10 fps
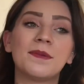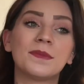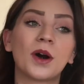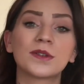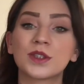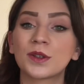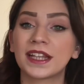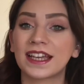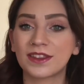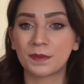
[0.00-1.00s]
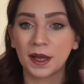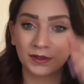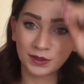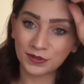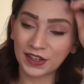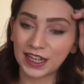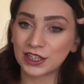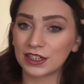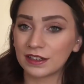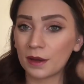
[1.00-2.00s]
Also click the bell
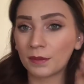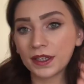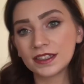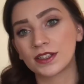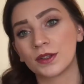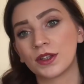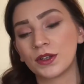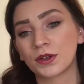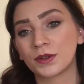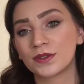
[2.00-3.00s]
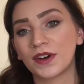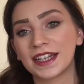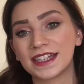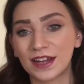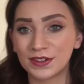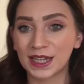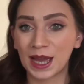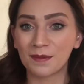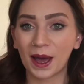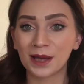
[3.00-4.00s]
notification button so that you're notified every time
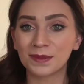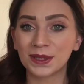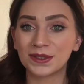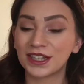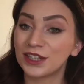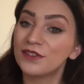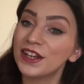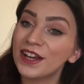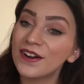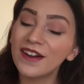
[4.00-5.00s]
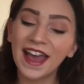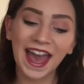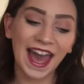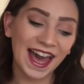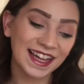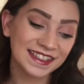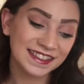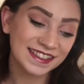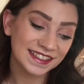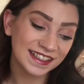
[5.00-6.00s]
I upload a new video.
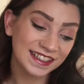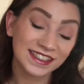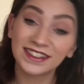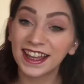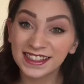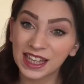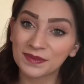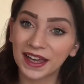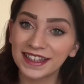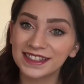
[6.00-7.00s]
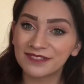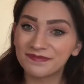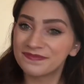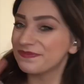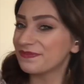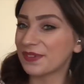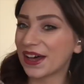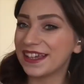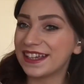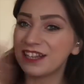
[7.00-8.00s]
And until next time guys,
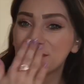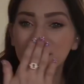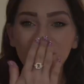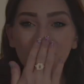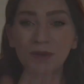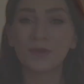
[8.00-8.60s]
bye.